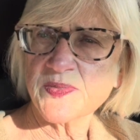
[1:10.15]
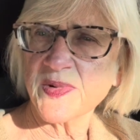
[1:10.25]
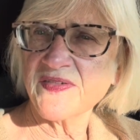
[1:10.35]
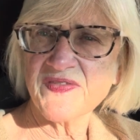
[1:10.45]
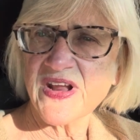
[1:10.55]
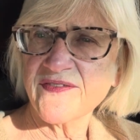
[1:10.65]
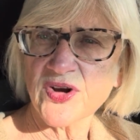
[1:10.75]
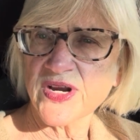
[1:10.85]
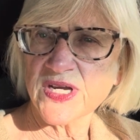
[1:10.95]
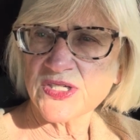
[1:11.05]
but I've
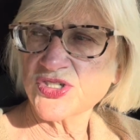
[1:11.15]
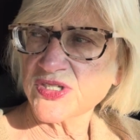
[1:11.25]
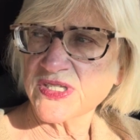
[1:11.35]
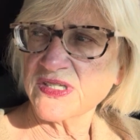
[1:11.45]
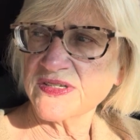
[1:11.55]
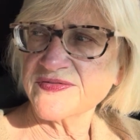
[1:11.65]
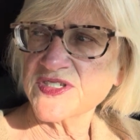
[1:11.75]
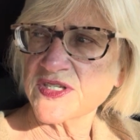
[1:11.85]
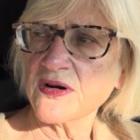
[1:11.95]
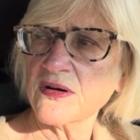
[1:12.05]
never actually
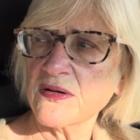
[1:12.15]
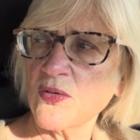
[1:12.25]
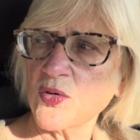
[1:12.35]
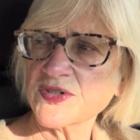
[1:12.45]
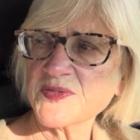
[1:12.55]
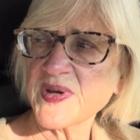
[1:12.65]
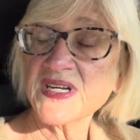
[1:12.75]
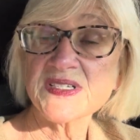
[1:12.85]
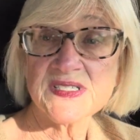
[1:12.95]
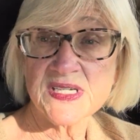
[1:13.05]
lived there or
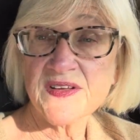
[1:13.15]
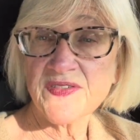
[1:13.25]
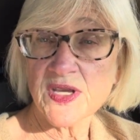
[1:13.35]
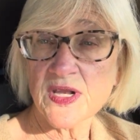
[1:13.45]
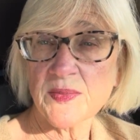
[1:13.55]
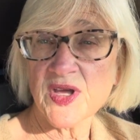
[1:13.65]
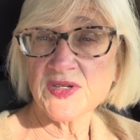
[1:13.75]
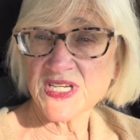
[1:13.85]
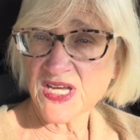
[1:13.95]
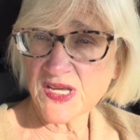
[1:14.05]
spent a significant amount
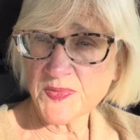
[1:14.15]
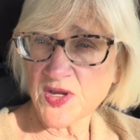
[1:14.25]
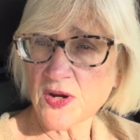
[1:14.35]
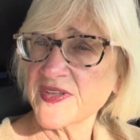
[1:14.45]
of time there.